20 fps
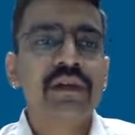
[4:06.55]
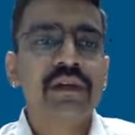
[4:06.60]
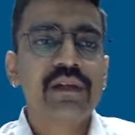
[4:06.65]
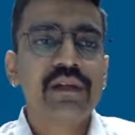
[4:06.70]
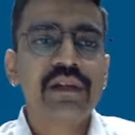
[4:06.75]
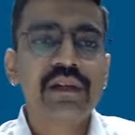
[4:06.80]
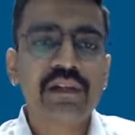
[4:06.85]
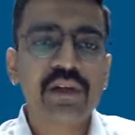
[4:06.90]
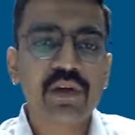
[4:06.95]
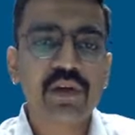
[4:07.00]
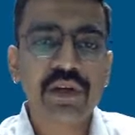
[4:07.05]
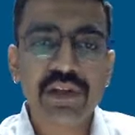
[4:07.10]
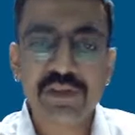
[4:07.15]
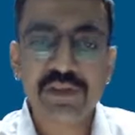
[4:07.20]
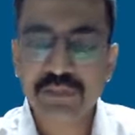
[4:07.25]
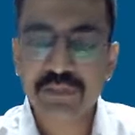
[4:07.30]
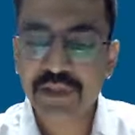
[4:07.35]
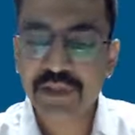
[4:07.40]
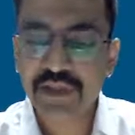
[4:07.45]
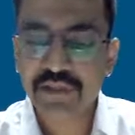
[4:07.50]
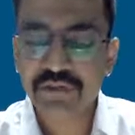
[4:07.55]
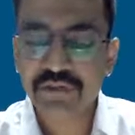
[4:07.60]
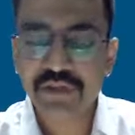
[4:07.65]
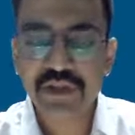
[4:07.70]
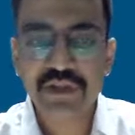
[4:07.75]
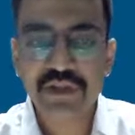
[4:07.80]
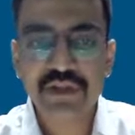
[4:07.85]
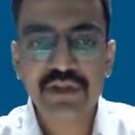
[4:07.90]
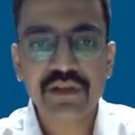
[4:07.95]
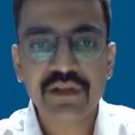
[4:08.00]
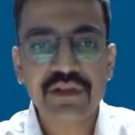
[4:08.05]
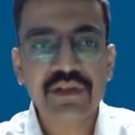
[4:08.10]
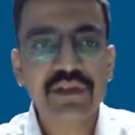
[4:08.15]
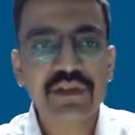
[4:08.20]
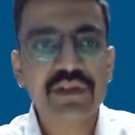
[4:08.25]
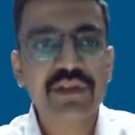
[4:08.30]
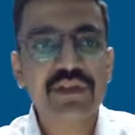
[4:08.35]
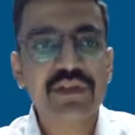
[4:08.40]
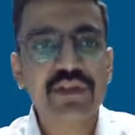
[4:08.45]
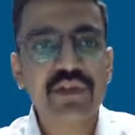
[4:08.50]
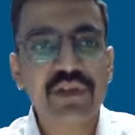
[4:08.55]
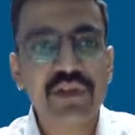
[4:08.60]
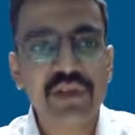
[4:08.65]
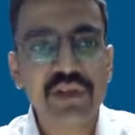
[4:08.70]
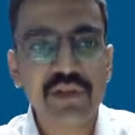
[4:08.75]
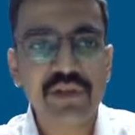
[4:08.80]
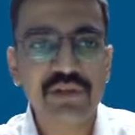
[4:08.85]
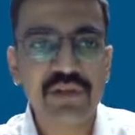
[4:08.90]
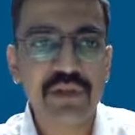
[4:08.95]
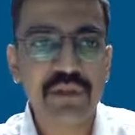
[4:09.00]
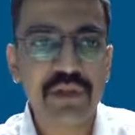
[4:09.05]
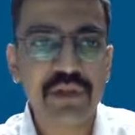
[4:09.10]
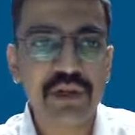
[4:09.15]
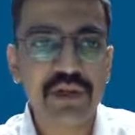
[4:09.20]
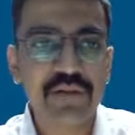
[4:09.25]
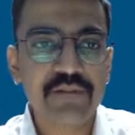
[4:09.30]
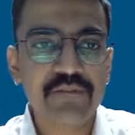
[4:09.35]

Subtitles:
Right, now let us begin with the theory of demand.